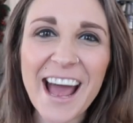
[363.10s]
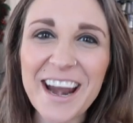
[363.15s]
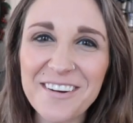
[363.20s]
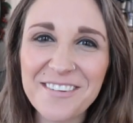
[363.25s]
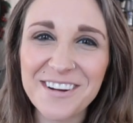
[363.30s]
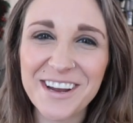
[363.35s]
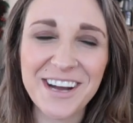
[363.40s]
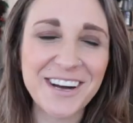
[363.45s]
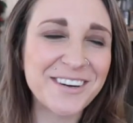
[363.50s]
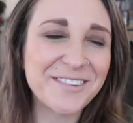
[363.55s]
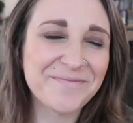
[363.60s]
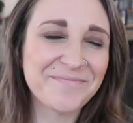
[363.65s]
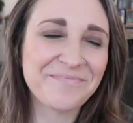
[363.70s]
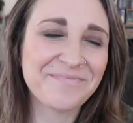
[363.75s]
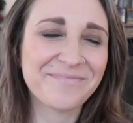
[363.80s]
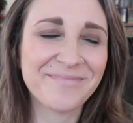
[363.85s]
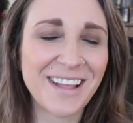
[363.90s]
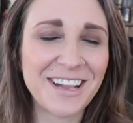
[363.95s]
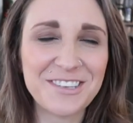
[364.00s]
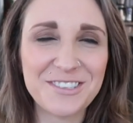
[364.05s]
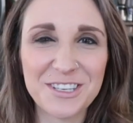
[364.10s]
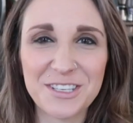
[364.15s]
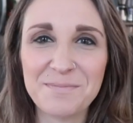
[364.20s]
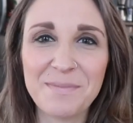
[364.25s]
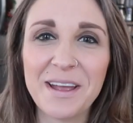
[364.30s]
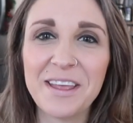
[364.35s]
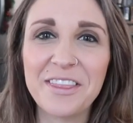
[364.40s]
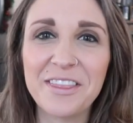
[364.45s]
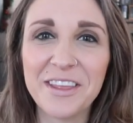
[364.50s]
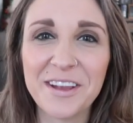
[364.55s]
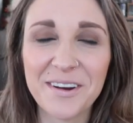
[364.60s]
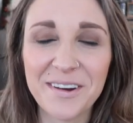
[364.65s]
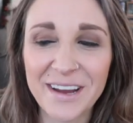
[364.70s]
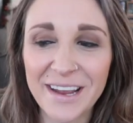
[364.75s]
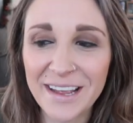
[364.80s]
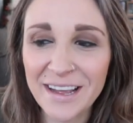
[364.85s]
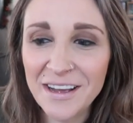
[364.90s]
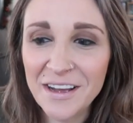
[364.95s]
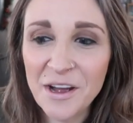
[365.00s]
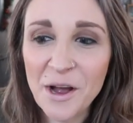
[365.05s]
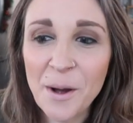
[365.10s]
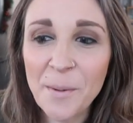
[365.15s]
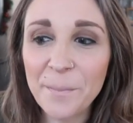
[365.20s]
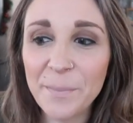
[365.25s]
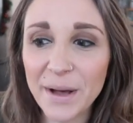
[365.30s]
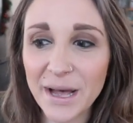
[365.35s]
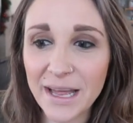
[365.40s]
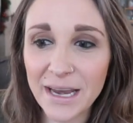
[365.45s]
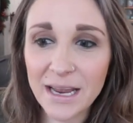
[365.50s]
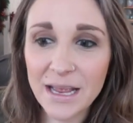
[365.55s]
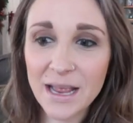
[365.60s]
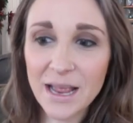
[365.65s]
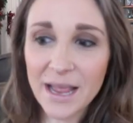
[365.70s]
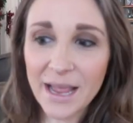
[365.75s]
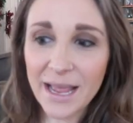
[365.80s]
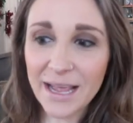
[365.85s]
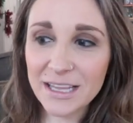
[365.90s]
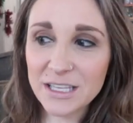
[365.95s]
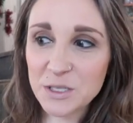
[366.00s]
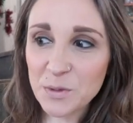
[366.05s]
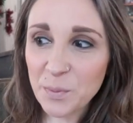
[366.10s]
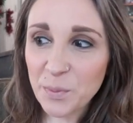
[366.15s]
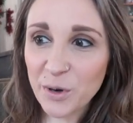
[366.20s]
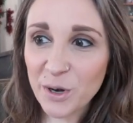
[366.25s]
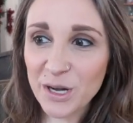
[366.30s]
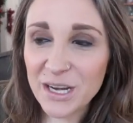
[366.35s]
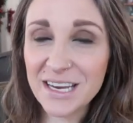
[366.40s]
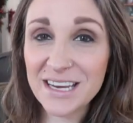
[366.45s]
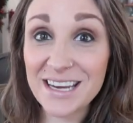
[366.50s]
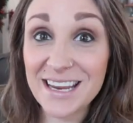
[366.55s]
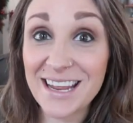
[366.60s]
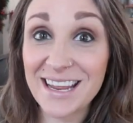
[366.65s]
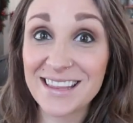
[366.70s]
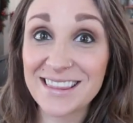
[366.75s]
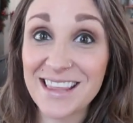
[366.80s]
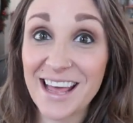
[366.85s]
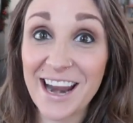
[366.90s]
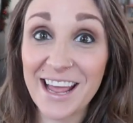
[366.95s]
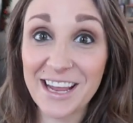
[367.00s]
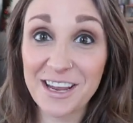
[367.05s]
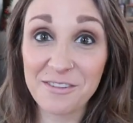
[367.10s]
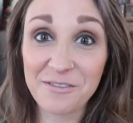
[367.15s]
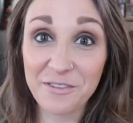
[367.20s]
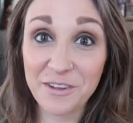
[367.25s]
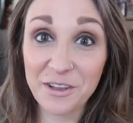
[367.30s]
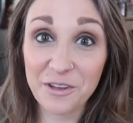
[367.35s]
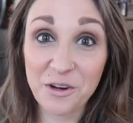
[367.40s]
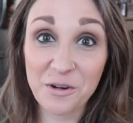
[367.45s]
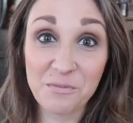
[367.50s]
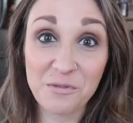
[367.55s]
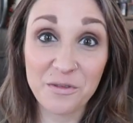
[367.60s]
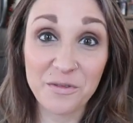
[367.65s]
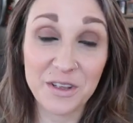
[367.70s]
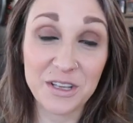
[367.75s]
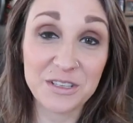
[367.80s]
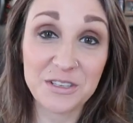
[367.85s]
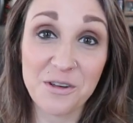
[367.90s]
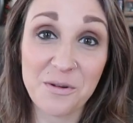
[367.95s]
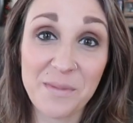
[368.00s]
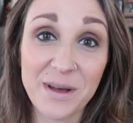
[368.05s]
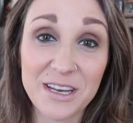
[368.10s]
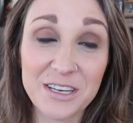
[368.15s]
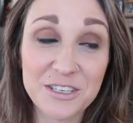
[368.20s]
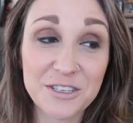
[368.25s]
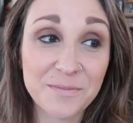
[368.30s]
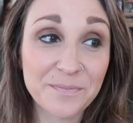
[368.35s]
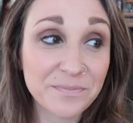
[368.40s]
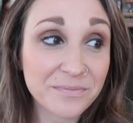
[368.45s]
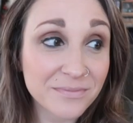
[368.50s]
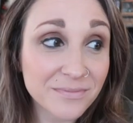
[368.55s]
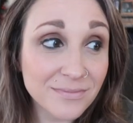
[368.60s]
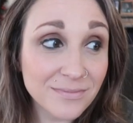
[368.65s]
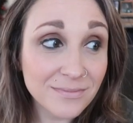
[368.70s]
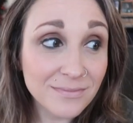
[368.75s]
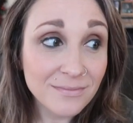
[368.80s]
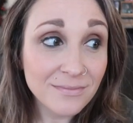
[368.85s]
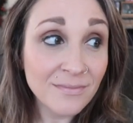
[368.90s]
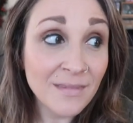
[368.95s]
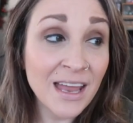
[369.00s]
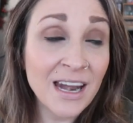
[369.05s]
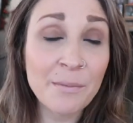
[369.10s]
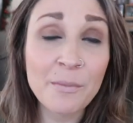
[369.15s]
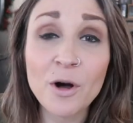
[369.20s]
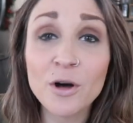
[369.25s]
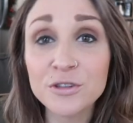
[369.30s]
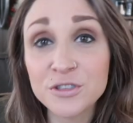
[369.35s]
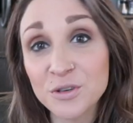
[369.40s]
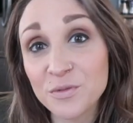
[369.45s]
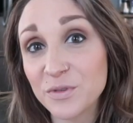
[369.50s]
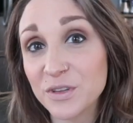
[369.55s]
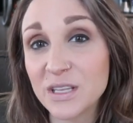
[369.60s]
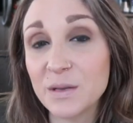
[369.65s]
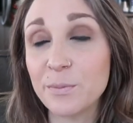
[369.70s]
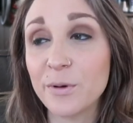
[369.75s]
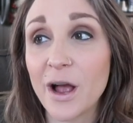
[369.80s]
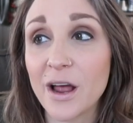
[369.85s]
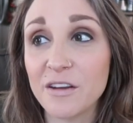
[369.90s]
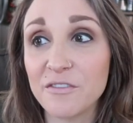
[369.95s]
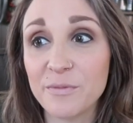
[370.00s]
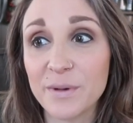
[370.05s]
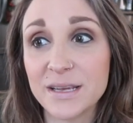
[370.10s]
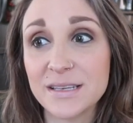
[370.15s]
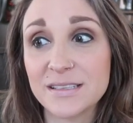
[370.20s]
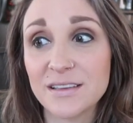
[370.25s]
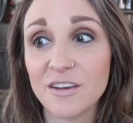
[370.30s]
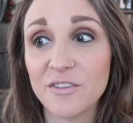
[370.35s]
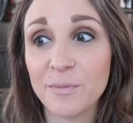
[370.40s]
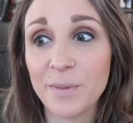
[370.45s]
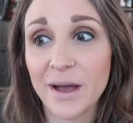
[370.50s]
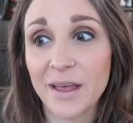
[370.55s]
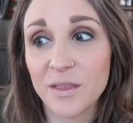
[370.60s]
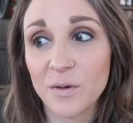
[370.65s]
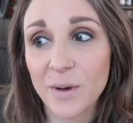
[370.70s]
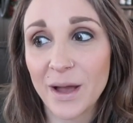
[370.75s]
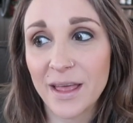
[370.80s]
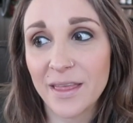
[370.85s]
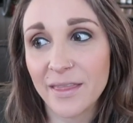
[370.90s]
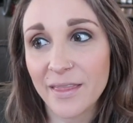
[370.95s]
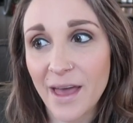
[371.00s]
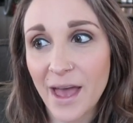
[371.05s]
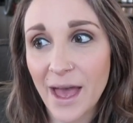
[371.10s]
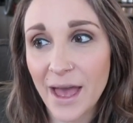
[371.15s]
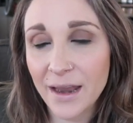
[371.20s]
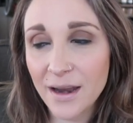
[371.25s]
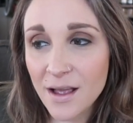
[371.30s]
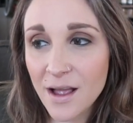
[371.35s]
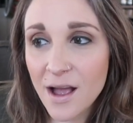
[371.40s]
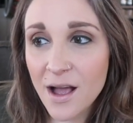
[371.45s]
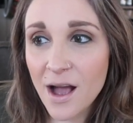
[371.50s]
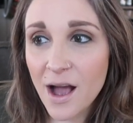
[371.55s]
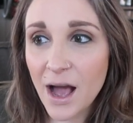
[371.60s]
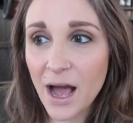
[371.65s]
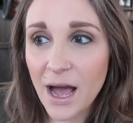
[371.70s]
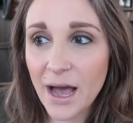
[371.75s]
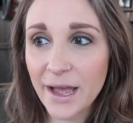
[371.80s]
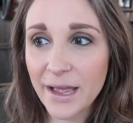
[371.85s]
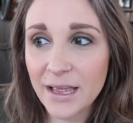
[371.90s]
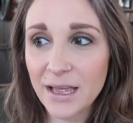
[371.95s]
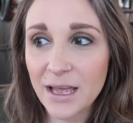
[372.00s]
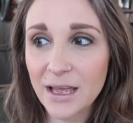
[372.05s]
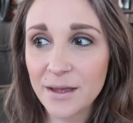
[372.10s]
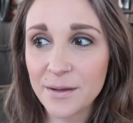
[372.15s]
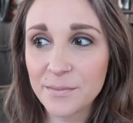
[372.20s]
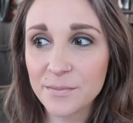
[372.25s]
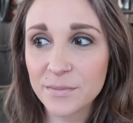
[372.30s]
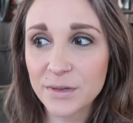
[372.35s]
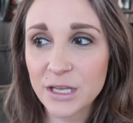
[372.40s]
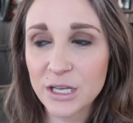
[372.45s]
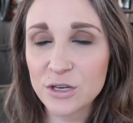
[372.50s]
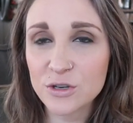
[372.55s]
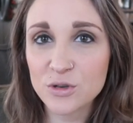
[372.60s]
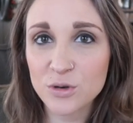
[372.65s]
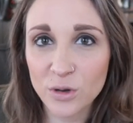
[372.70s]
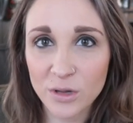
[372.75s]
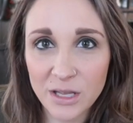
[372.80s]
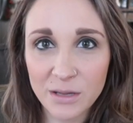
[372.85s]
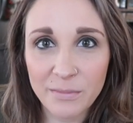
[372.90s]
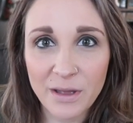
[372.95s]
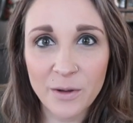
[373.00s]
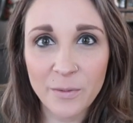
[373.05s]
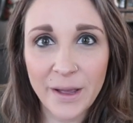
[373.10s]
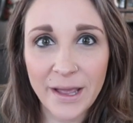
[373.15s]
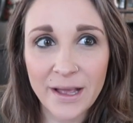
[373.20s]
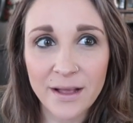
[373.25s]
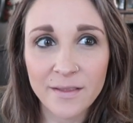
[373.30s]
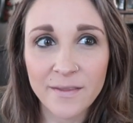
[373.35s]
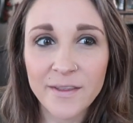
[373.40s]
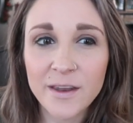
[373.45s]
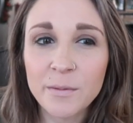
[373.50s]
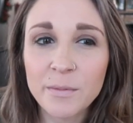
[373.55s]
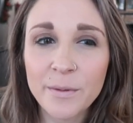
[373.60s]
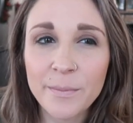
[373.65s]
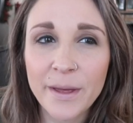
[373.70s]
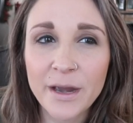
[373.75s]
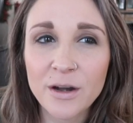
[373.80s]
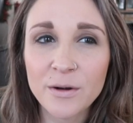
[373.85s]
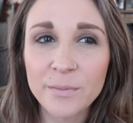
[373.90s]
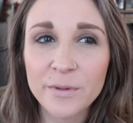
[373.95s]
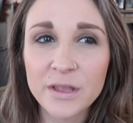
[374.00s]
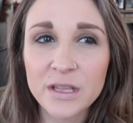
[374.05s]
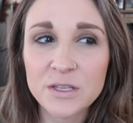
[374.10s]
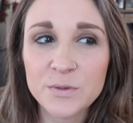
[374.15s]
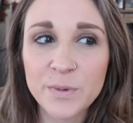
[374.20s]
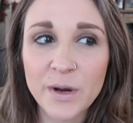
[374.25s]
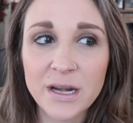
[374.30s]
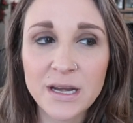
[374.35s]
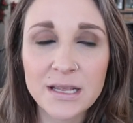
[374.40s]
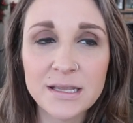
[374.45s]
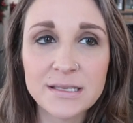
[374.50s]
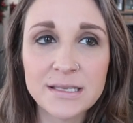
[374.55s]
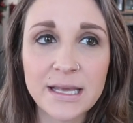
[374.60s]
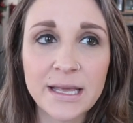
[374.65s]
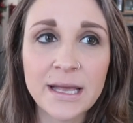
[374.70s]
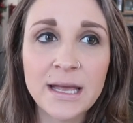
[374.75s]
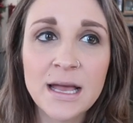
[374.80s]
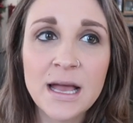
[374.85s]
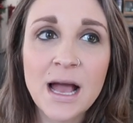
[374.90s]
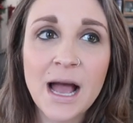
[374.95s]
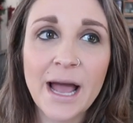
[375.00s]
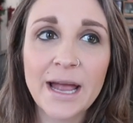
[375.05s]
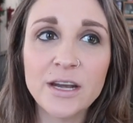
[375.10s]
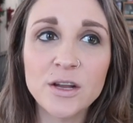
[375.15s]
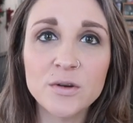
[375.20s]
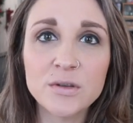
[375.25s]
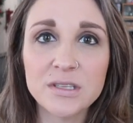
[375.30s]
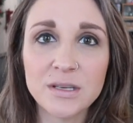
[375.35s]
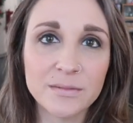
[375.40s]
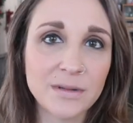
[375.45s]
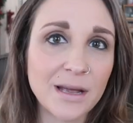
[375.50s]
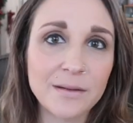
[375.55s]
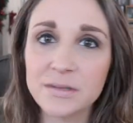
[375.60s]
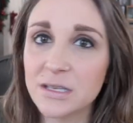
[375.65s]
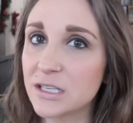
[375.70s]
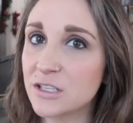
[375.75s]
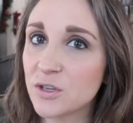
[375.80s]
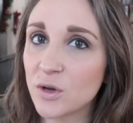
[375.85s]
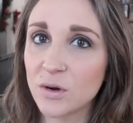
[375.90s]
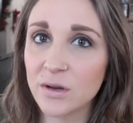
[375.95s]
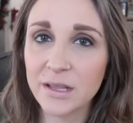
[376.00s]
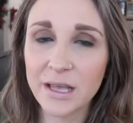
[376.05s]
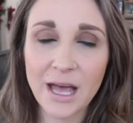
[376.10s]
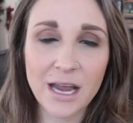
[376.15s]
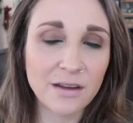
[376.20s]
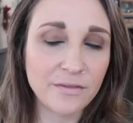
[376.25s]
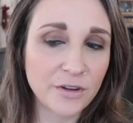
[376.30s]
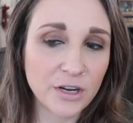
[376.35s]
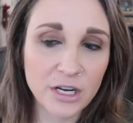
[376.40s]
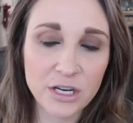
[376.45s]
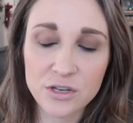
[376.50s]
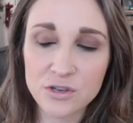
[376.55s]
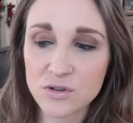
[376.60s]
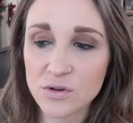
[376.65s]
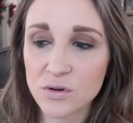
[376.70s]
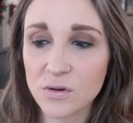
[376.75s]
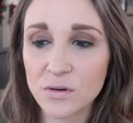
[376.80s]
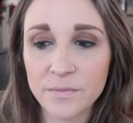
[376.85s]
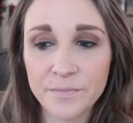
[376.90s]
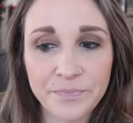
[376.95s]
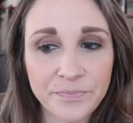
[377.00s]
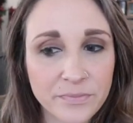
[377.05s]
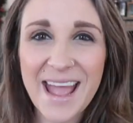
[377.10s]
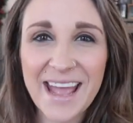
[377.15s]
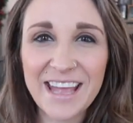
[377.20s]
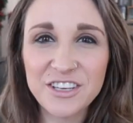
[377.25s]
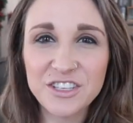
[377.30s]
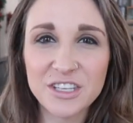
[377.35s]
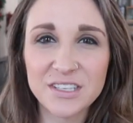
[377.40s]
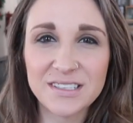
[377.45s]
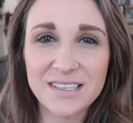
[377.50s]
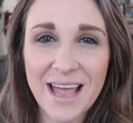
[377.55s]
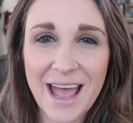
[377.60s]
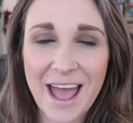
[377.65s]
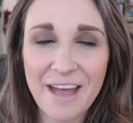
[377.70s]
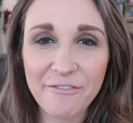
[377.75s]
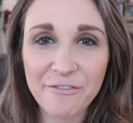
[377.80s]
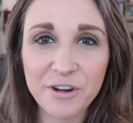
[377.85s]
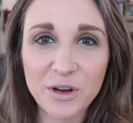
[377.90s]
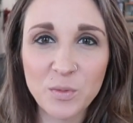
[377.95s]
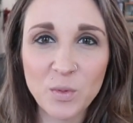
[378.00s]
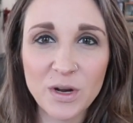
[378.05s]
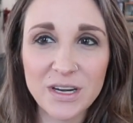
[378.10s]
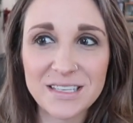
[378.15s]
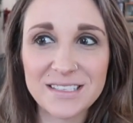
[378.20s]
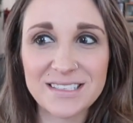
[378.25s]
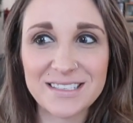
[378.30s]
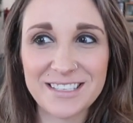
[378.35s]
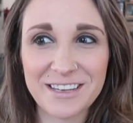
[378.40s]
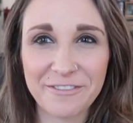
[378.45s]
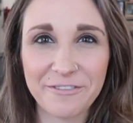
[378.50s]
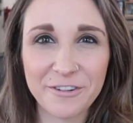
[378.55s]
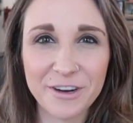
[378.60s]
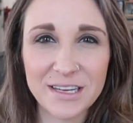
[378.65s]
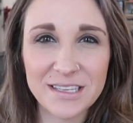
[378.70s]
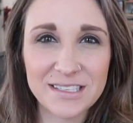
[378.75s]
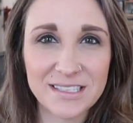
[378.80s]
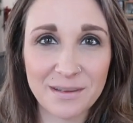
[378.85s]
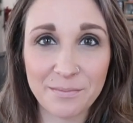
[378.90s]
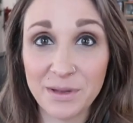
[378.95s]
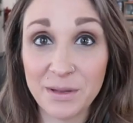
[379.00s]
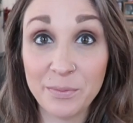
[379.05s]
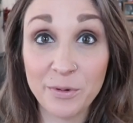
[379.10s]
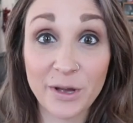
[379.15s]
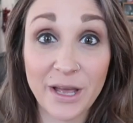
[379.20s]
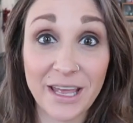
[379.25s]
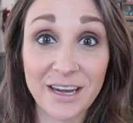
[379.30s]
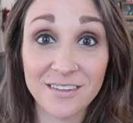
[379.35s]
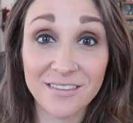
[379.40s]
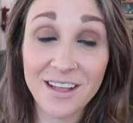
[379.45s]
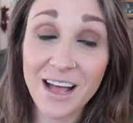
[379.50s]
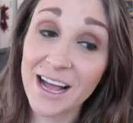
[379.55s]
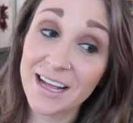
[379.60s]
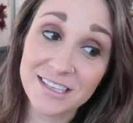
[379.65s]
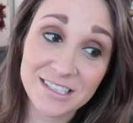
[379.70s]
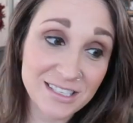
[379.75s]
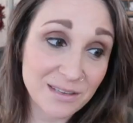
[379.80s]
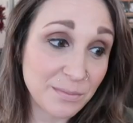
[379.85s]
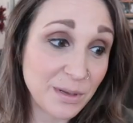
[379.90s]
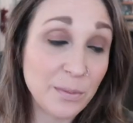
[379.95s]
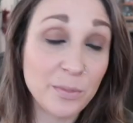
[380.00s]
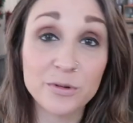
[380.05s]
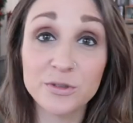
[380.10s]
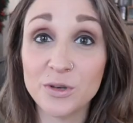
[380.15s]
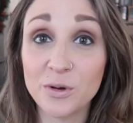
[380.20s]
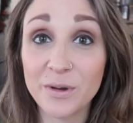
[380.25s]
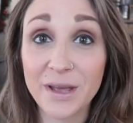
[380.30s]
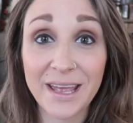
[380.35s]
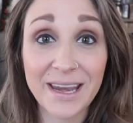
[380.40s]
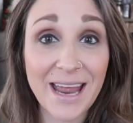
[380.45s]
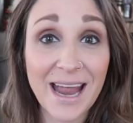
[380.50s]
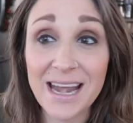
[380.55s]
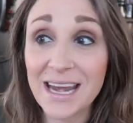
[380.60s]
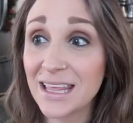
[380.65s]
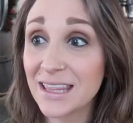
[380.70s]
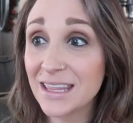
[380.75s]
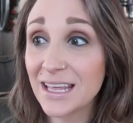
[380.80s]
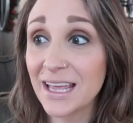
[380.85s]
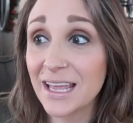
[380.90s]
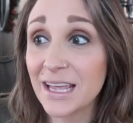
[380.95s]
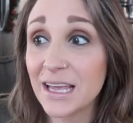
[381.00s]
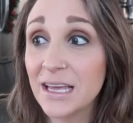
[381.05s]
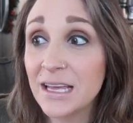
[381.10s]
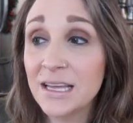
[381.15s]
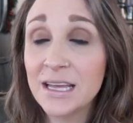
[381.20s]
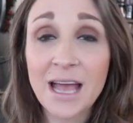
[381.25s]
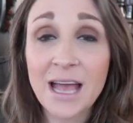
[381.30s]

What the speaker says: I don't know, that's just my theory, but it's pretty neat that I can feel her moving so much. And I'm also really proud of myself, by the way, that I am controlling my weight a little bit better with this pregnancy. I know sometimes it's totally out of your control, and just everyone is different. Some people gain a lot, some people don't gain anything.